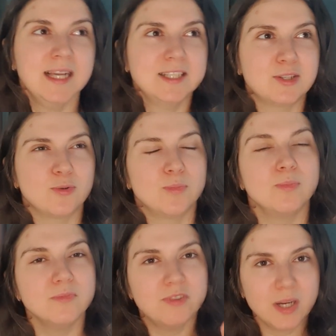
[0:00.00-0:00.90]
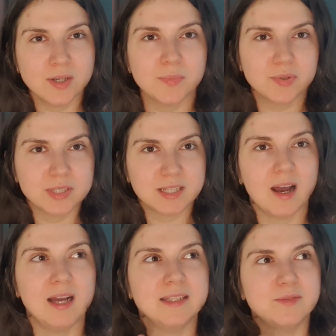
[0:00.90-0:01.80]
So very
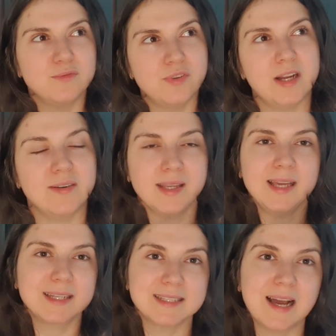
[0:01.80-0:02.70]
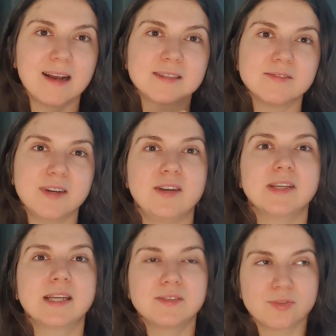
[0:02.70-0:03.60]
precise, very exact, very
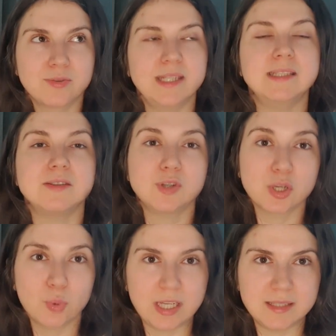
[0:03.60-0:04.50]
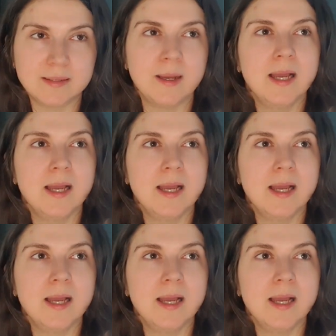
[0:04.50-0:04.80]
concrete request.